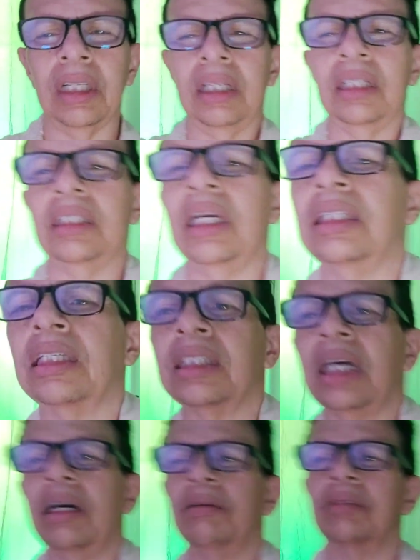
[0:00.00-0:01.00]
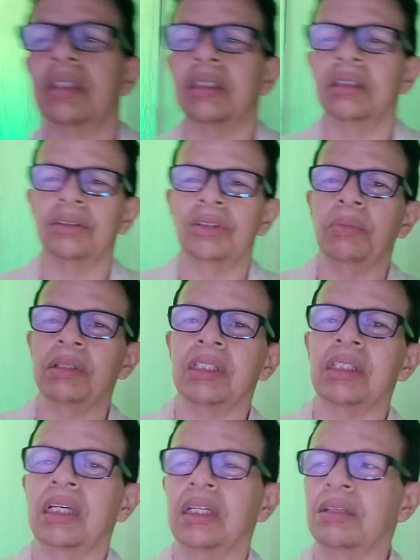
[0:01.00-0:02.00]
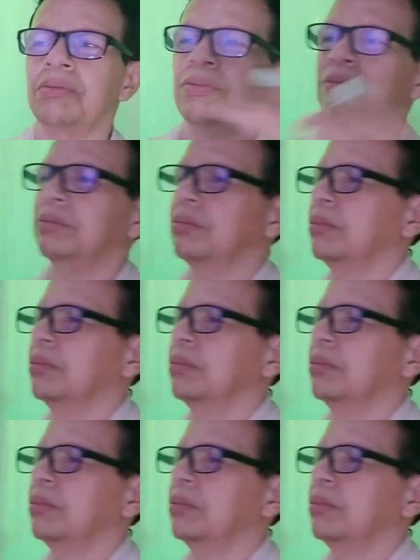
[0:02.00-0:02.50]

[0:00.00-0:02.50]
Gotta take this out. Too much negative.